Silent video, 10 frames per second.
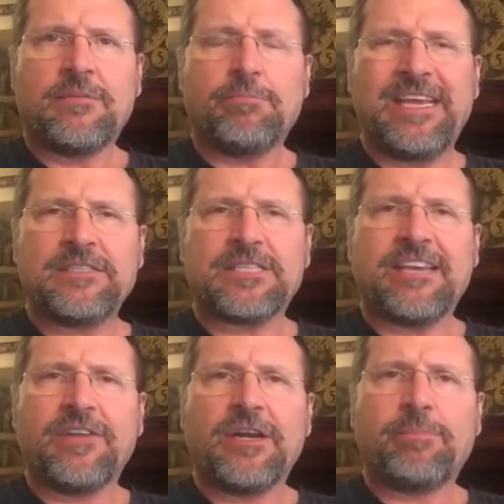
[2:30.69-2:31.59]
means
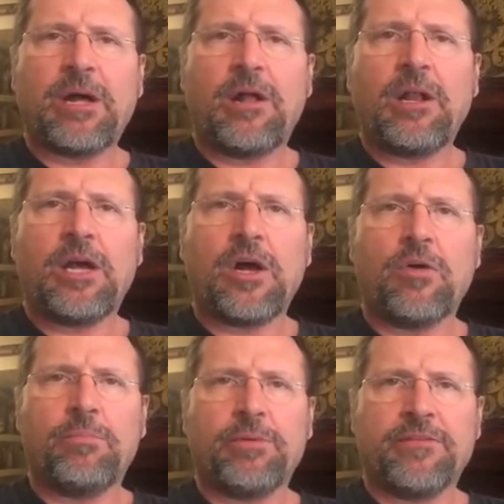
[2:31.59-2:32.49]
giving up all
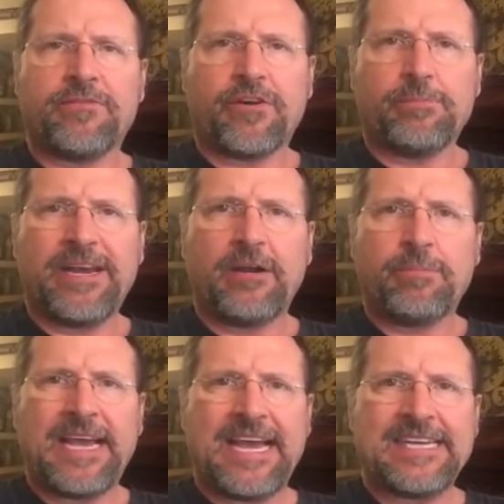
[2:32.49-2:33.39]
hope for a better
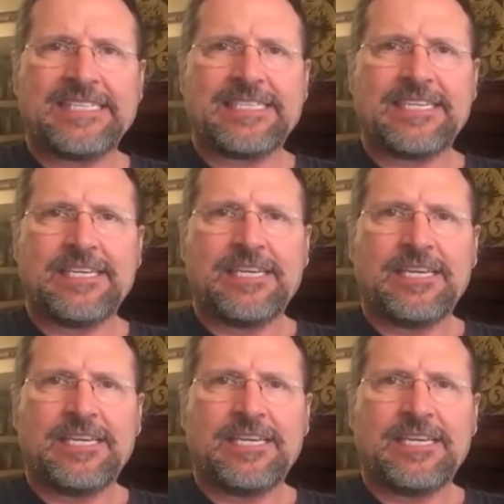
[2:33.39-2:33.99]
past,